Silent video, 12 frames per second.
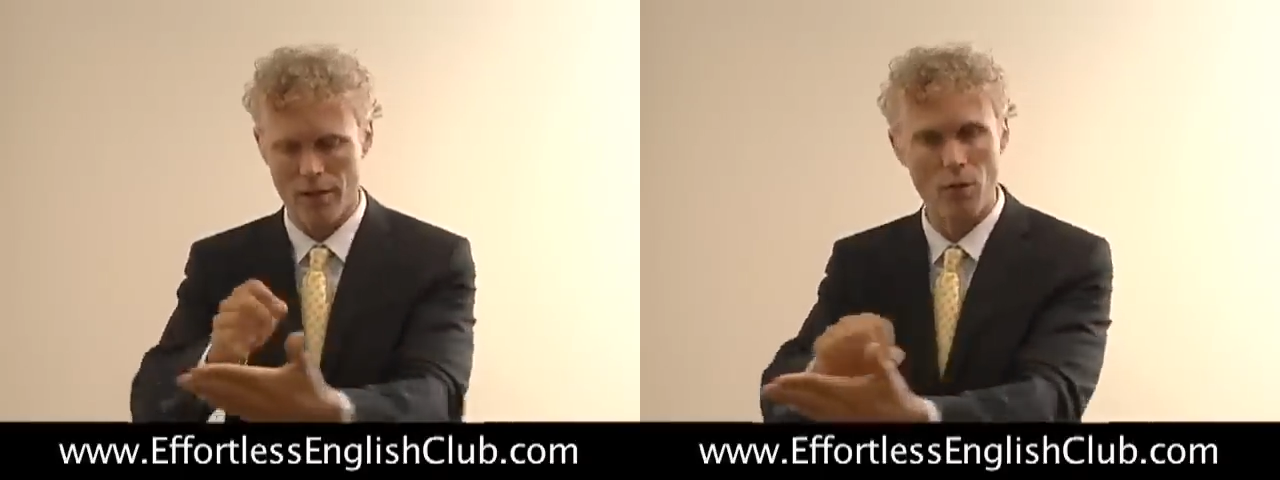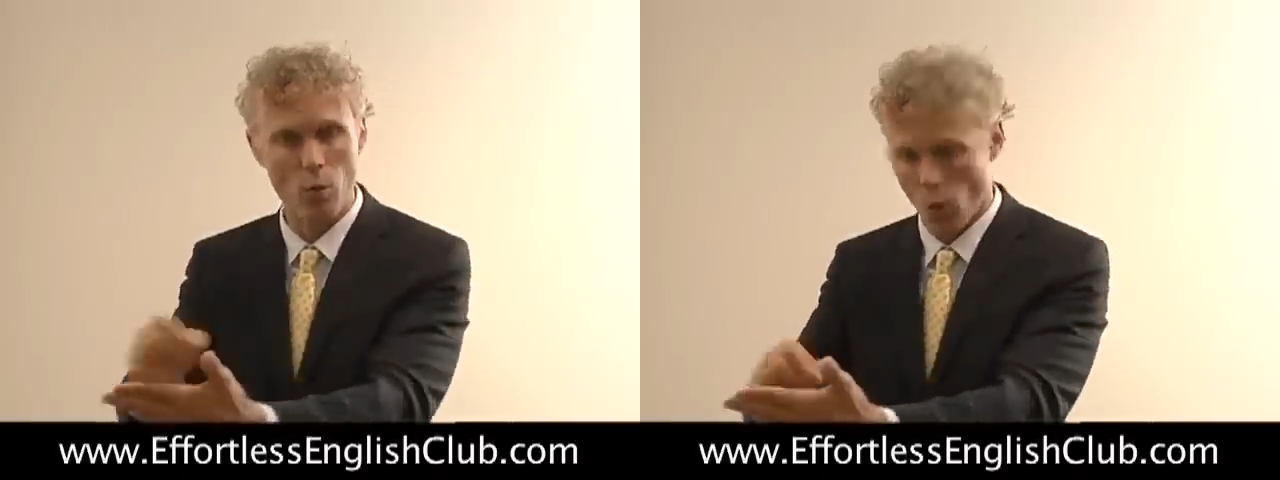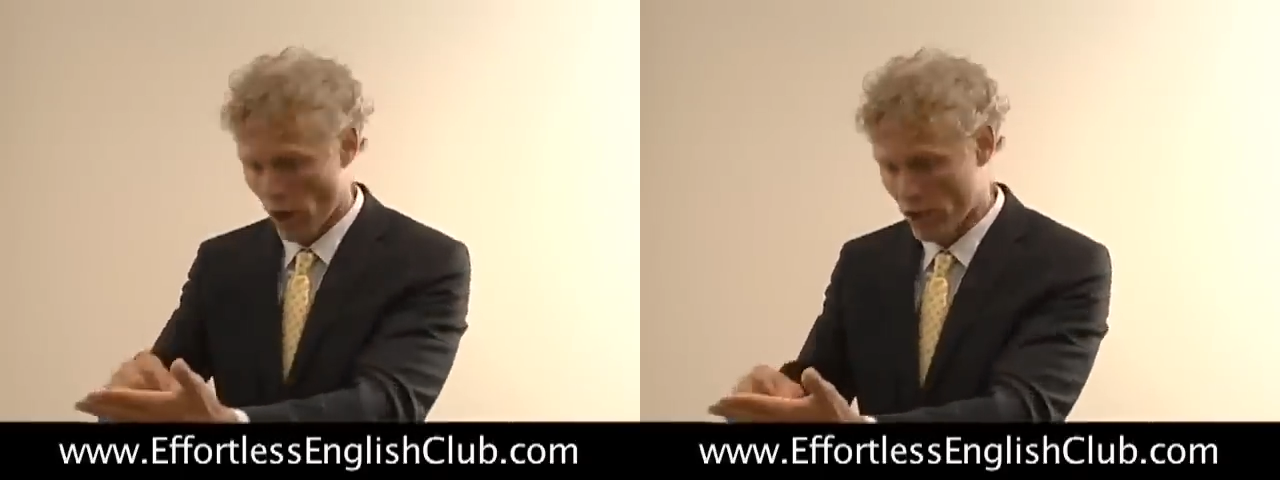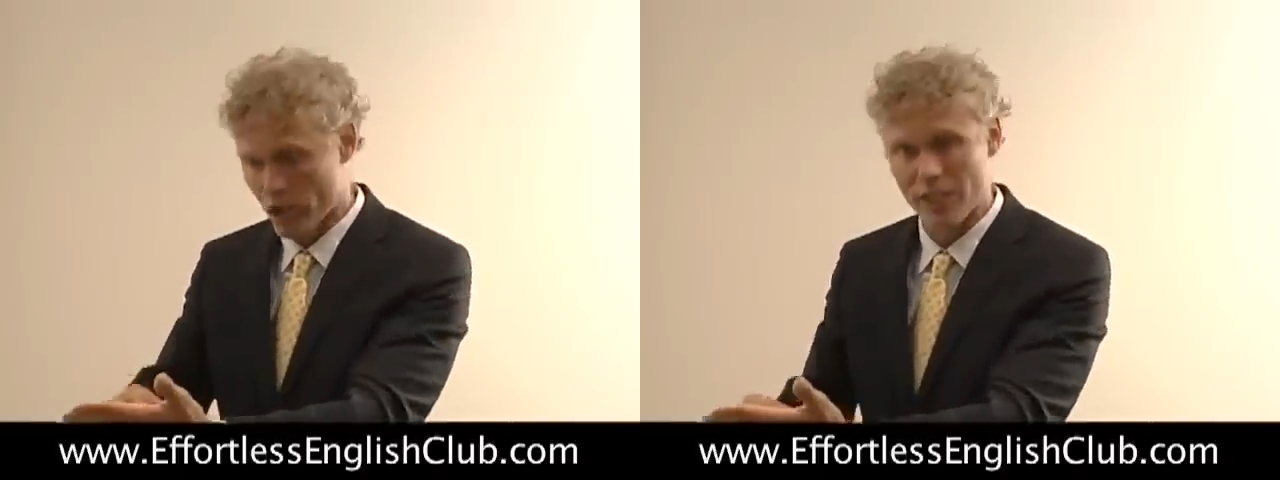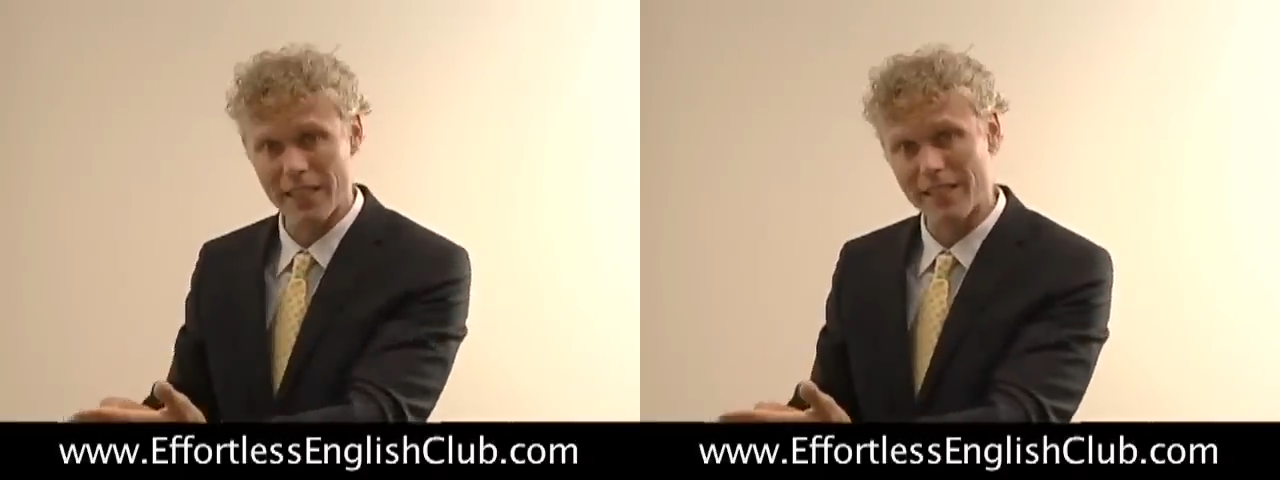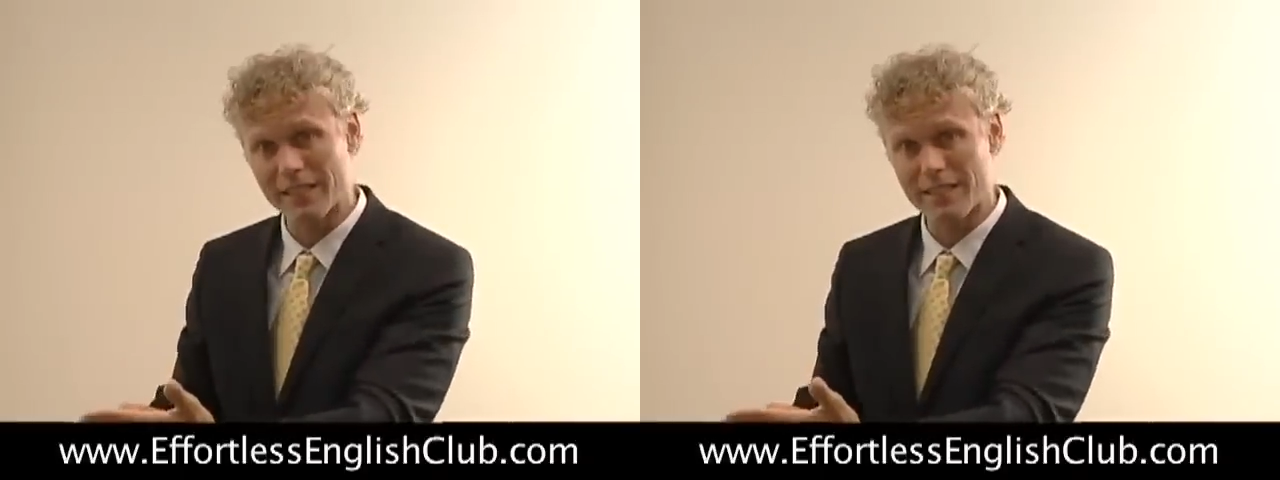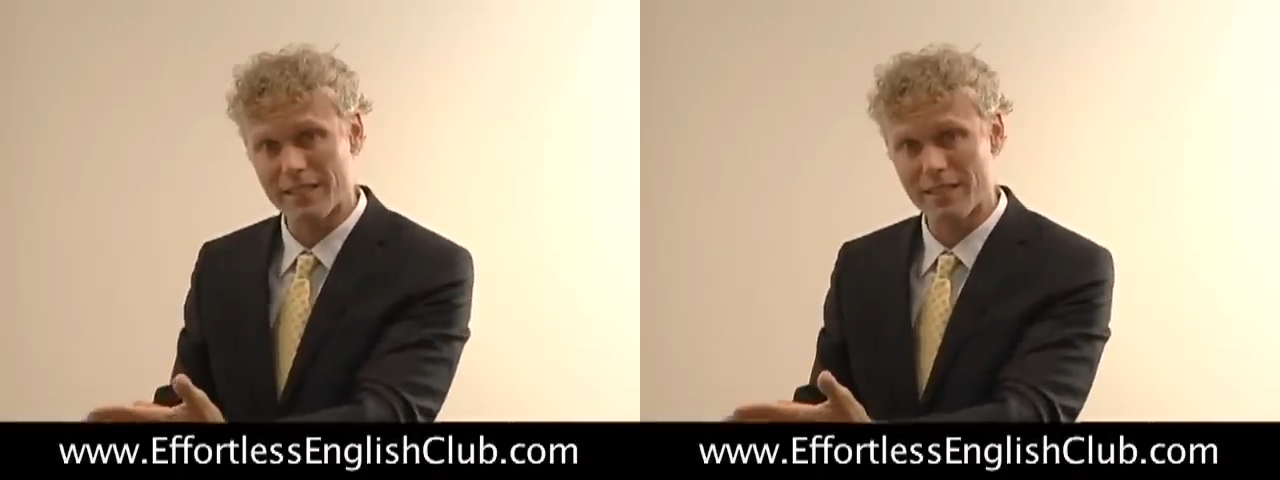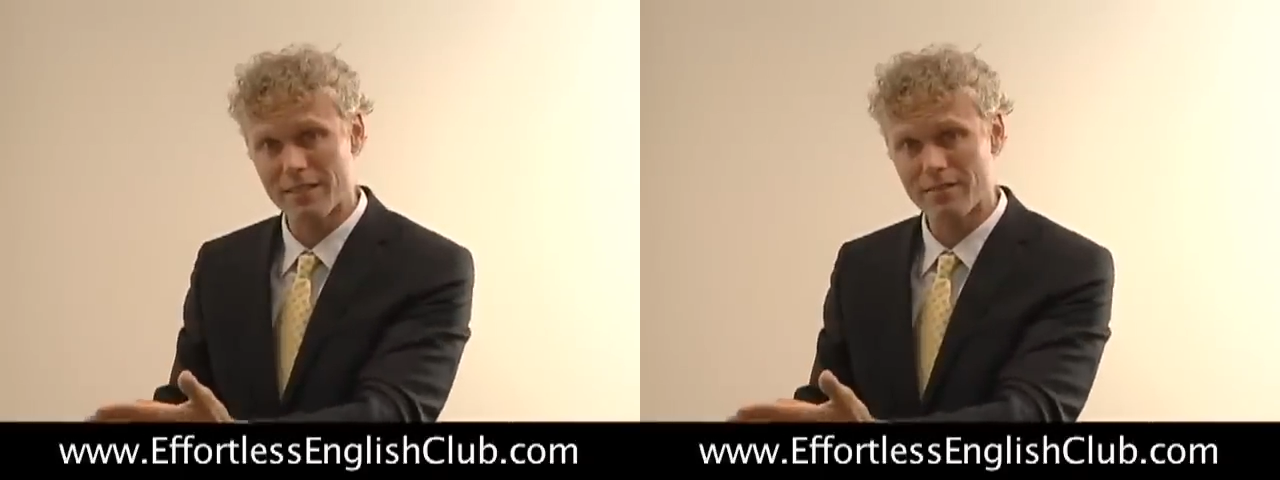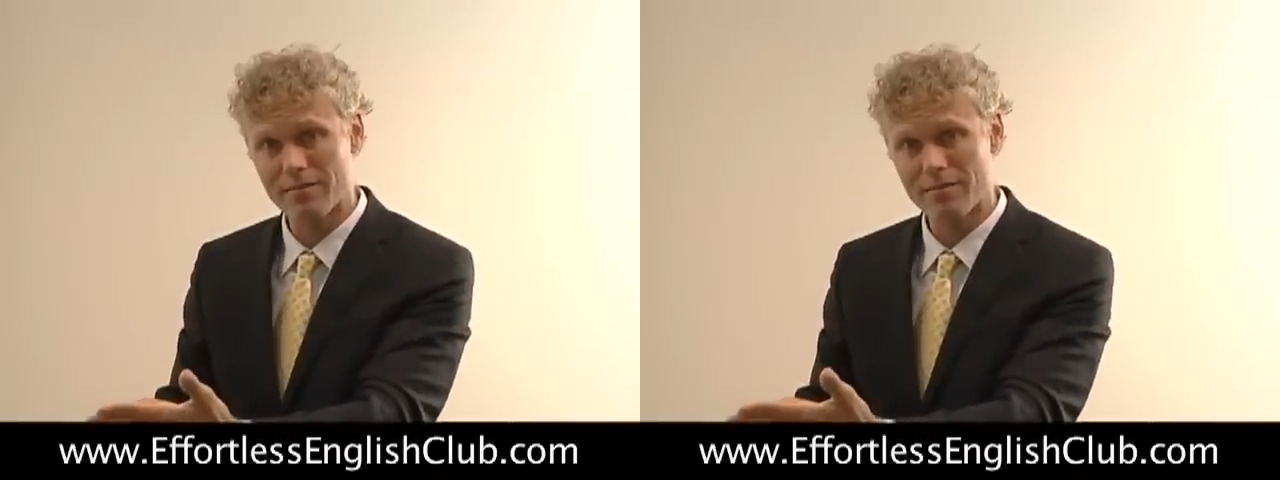on the
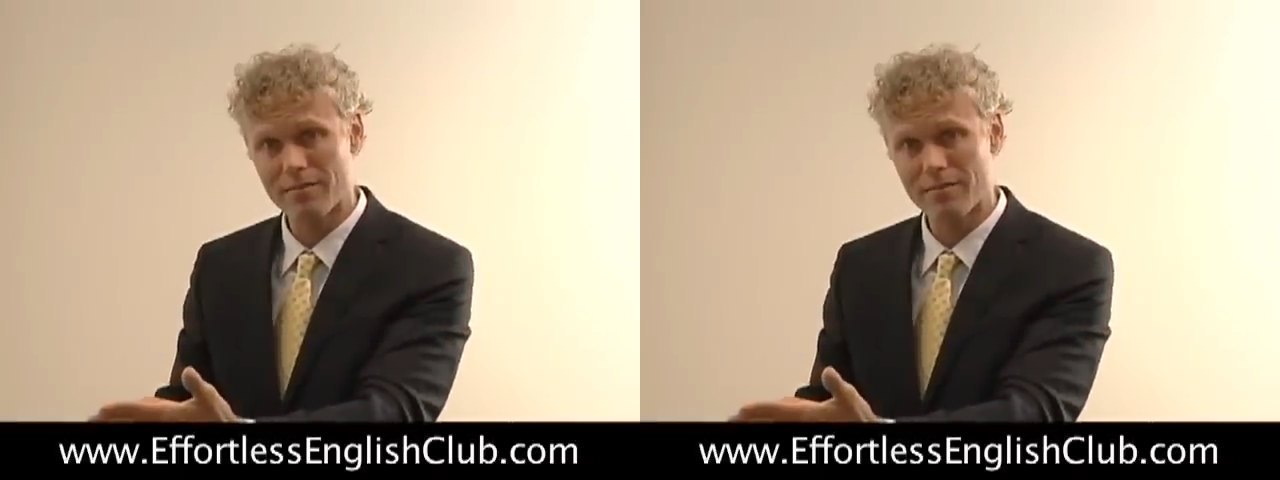worksheets,